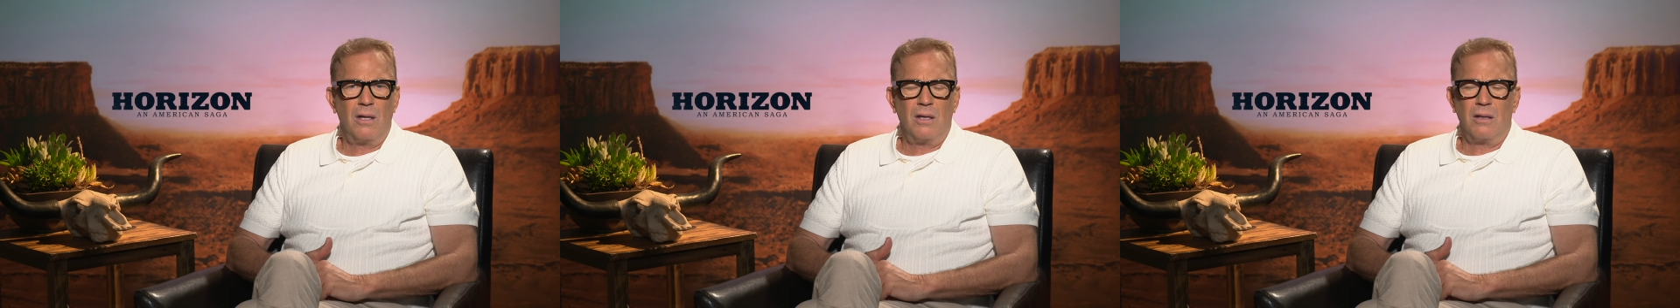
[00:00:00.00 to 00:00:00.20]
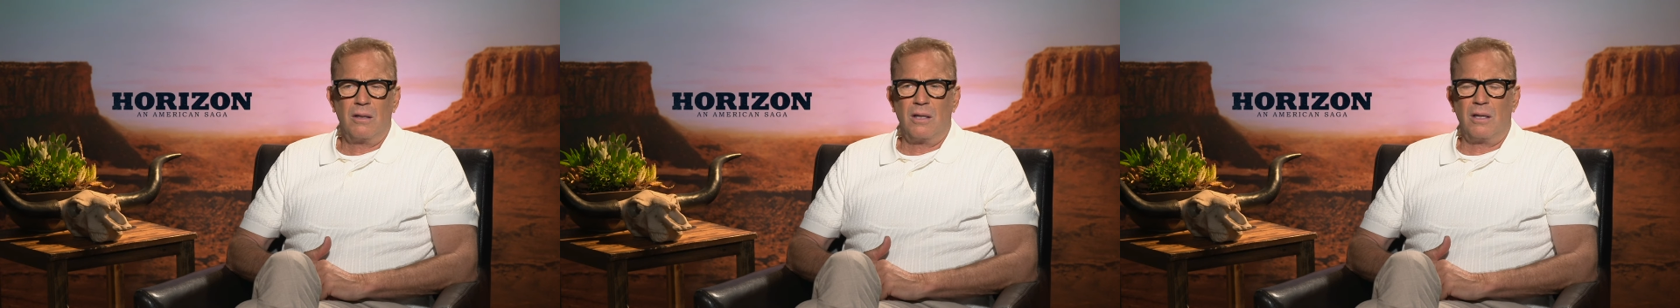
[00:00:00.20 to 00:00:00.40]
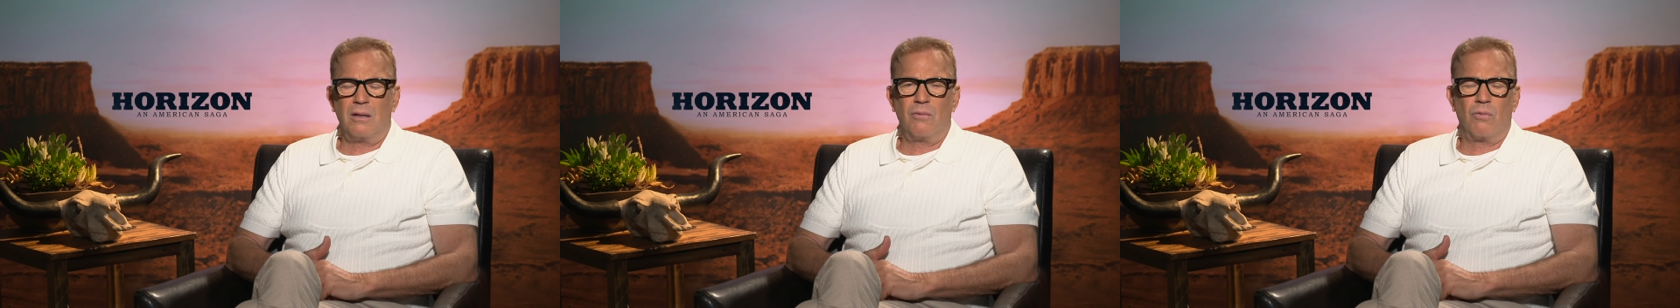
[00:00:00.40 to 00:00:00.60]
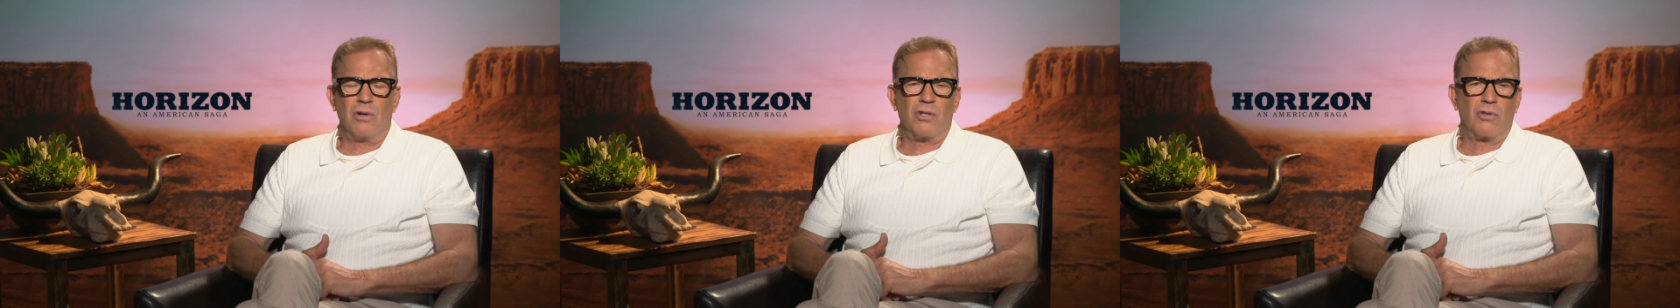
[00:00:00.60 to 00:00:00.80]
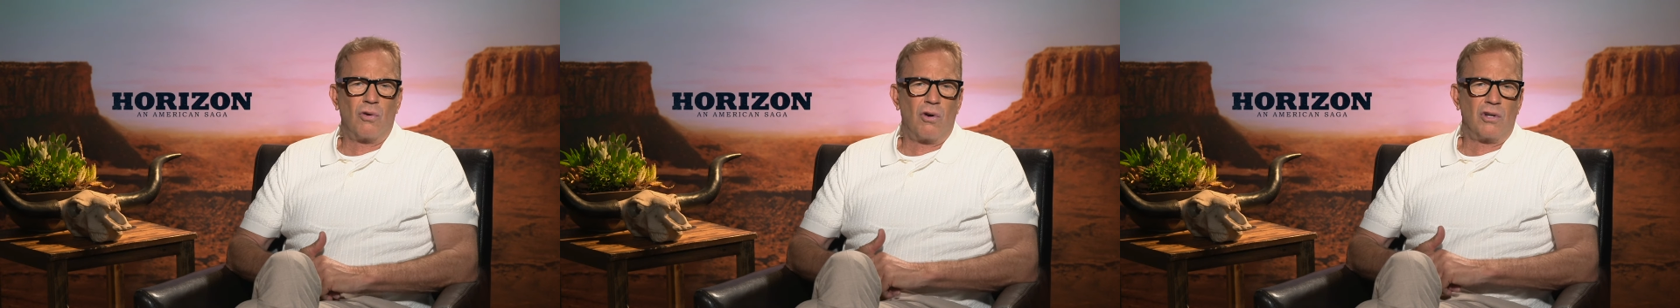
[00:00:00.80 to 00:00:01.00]
The
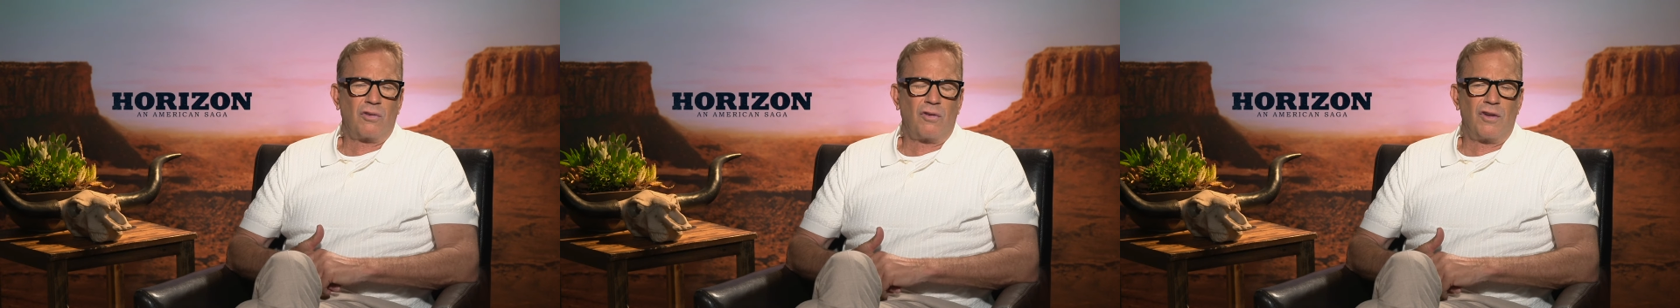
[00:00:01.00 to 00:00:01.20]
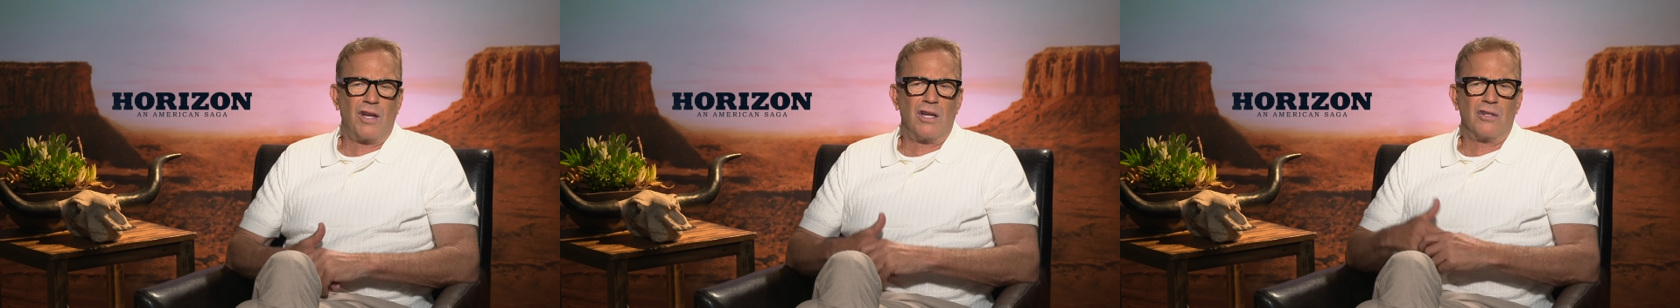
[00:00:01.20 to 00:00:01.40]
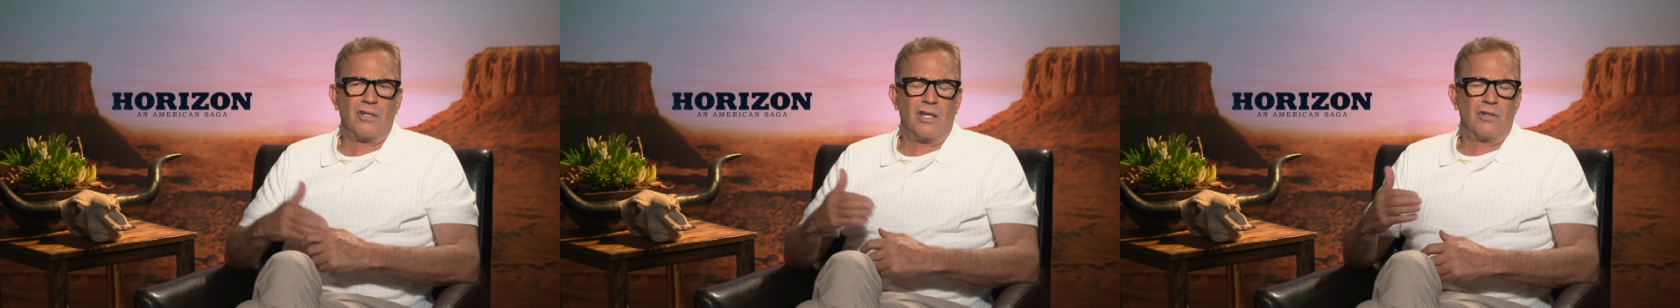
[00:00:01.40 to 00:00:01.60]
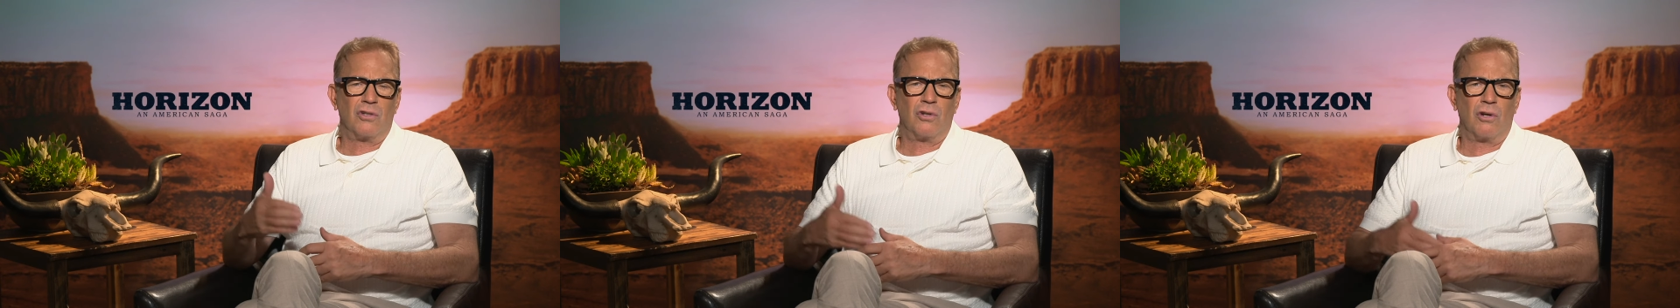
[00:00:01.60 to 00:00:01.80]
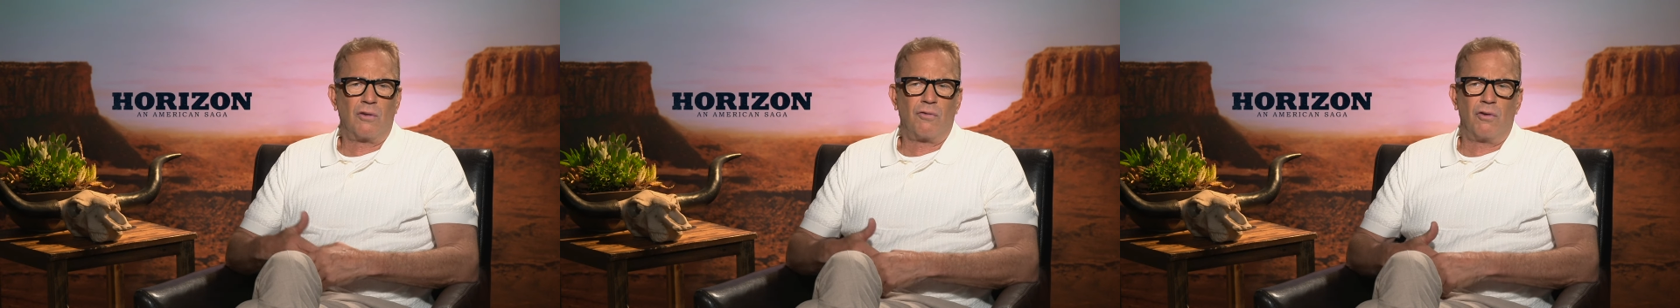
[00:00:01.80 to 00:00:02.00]
resourcefulness it
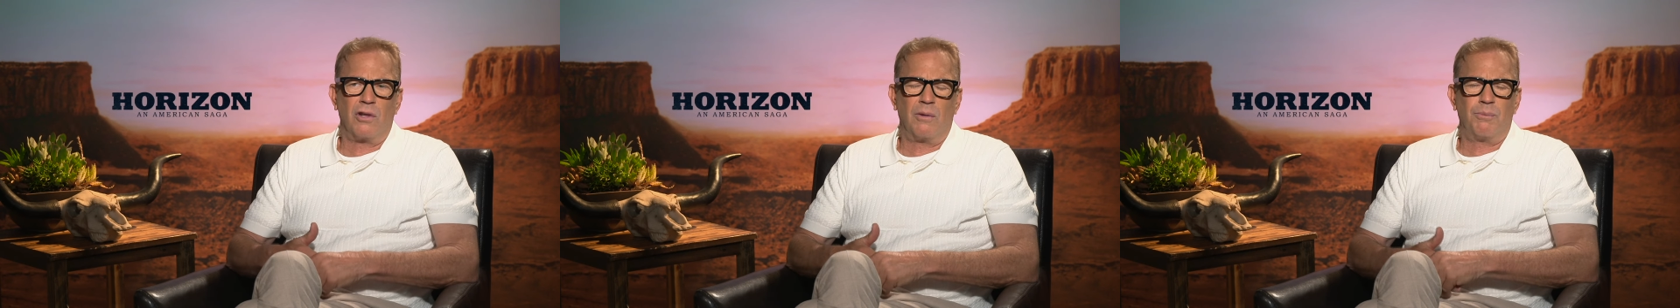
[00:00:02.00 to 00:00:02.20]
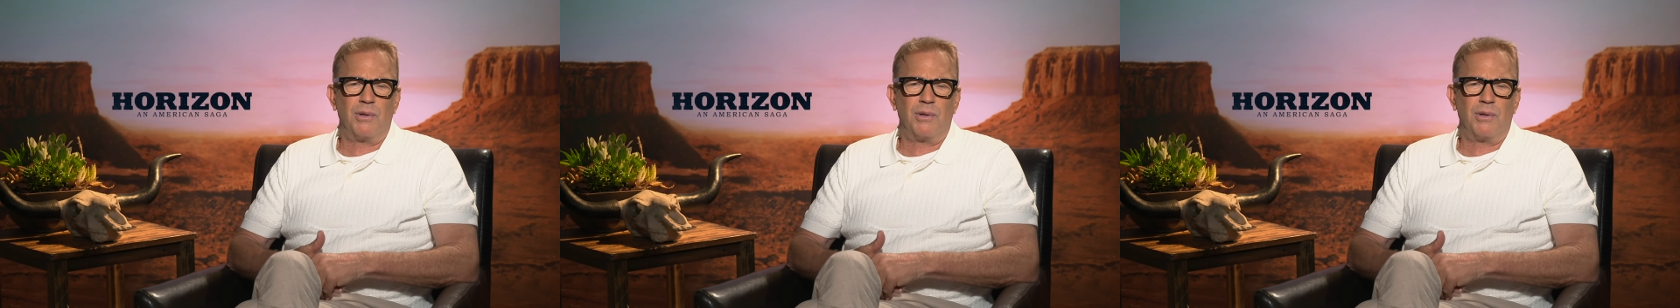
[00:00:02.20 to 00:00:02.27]
took for the